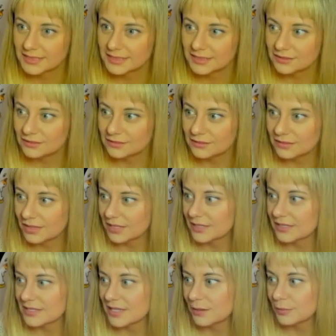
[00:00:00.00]
Ooh, that
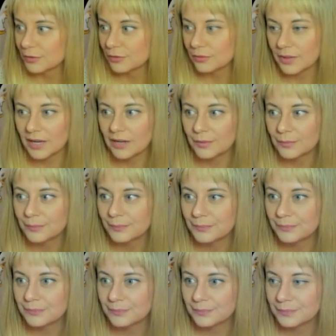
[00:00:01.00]
does not bode well.
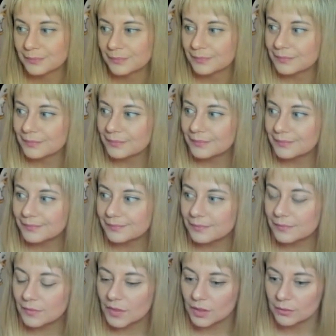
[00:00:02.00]

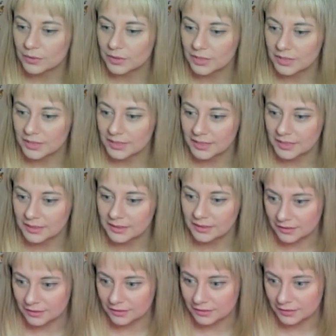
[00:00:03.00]
We're gonna need
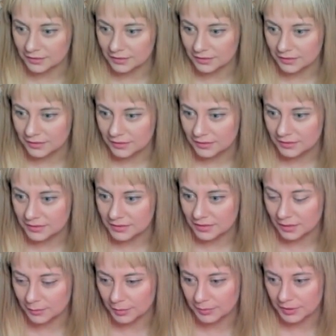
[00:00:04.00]
her to
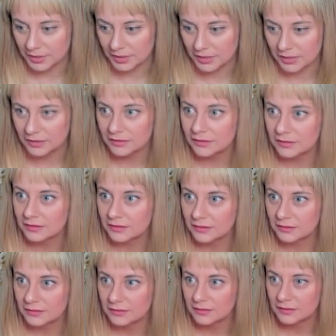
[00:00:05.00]
come up here.
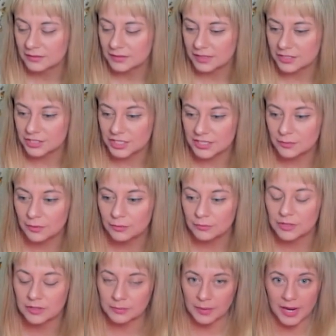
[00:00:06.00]
And she's the one with
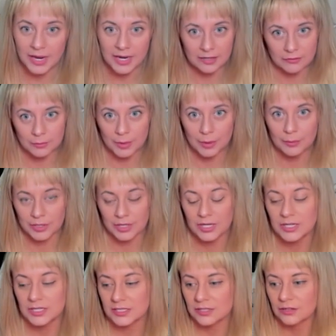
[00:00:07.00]
the pike,
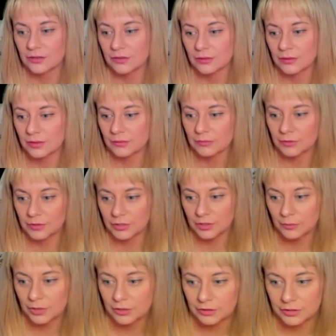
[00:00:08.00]
remember? So we're gonna
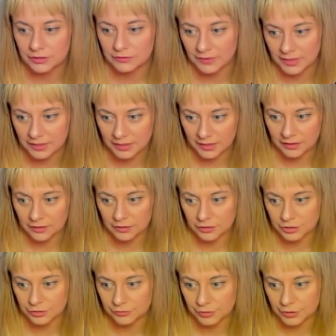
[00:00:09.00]
want her defending our
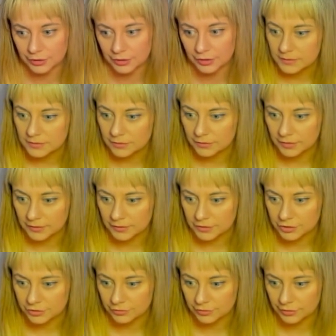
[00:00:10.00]
shooter so that the
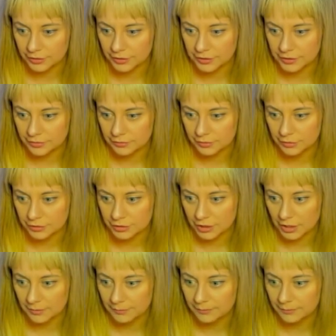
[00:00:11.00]
shooter can do her job.